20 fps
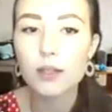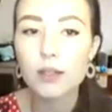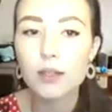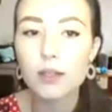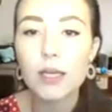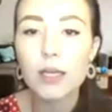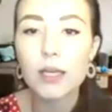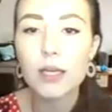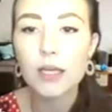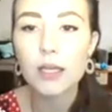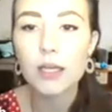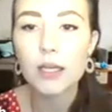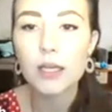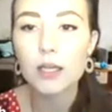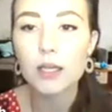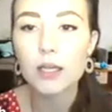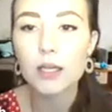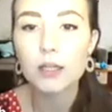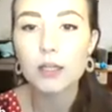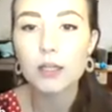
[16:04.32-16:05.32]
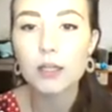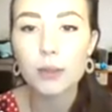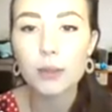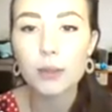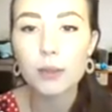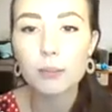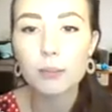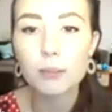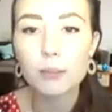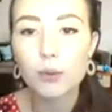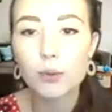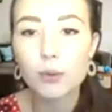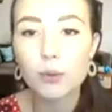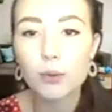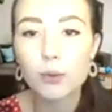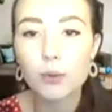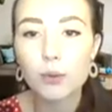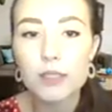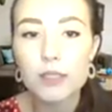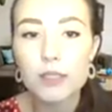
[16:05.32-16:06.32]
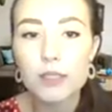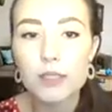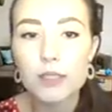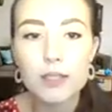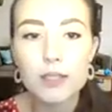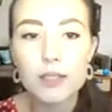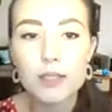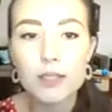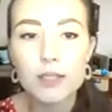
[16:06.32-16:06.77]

in a little bit more detail.